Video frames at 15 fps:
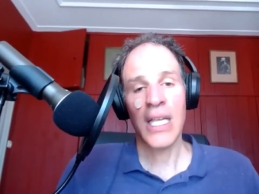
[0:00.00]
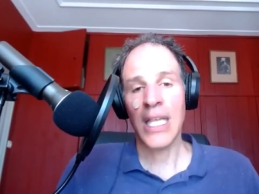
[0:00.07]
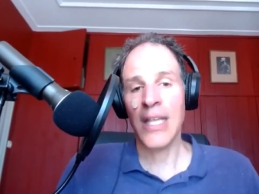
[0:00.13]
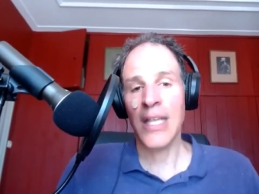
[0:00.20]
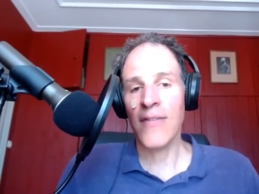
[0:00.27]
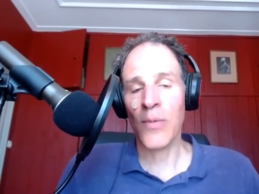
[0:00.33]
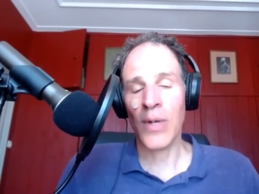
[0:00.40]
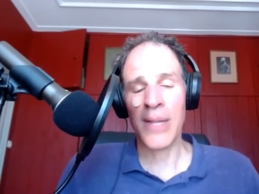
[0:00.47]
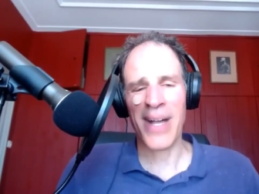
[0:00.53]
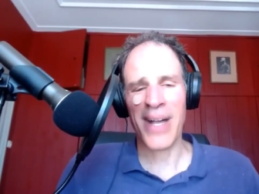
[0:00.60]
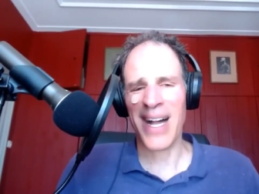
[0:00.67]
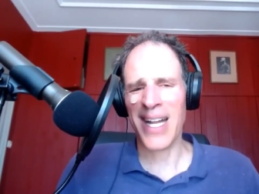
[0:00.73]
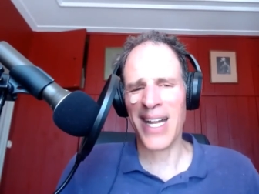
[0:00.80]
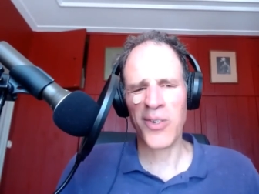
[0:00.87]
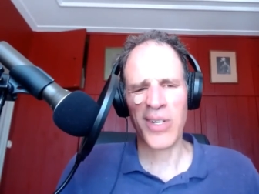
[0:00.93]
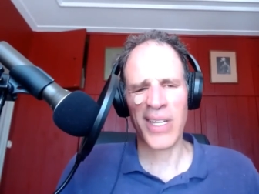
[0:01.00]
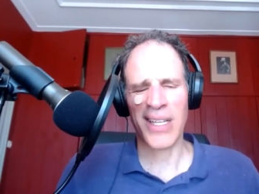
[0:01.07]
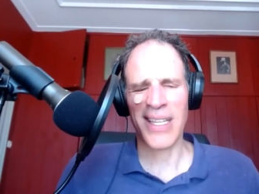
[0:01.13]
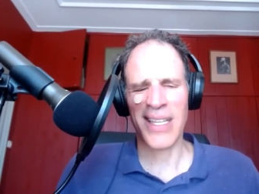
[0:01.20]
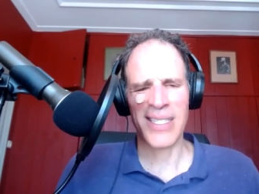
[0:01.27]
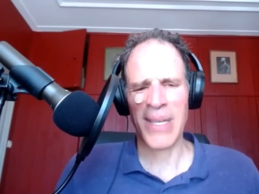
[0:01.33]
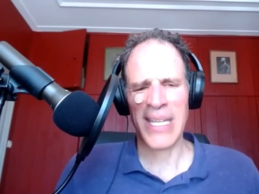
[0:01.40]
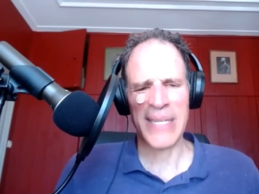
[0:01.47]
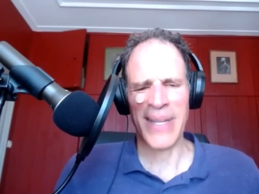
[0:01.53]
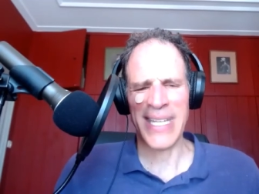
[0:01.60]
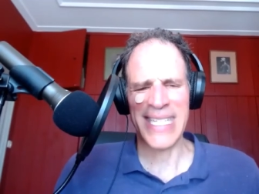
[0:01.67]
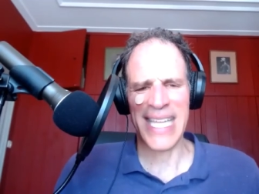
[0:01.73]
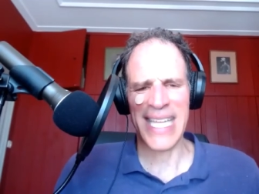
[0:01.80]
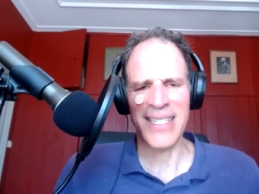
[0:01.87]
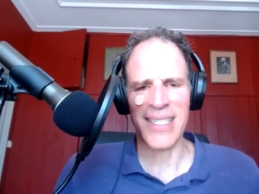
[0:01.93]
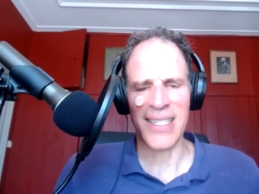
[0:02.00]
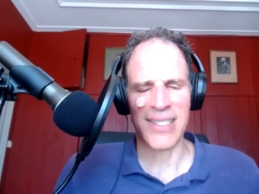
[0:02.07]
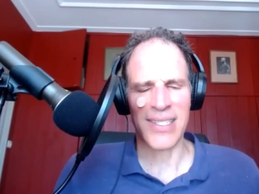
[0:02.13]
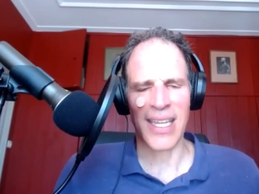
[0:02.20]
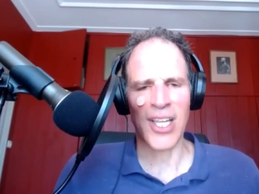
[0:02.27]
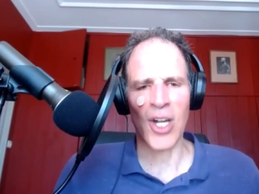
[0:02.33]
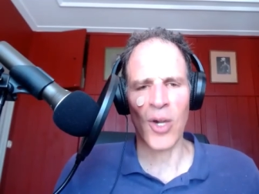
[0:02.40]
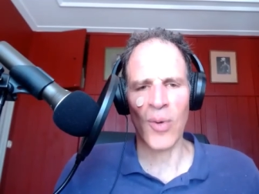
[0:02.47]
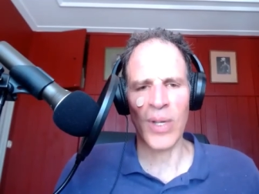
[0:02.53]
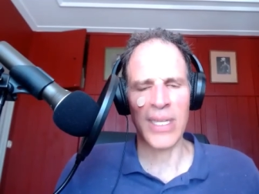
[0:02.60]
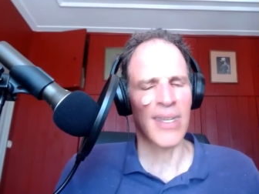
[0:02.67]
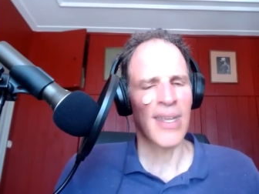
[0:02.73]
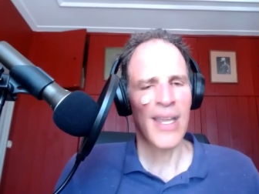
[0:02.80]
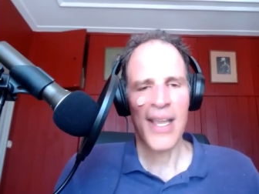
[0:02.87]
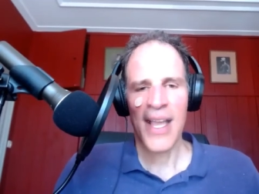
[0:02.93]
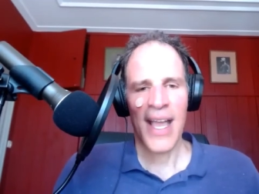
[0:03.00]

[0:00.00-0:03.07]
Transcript: Even when I'm hiring, that's my, my dentist, I go in.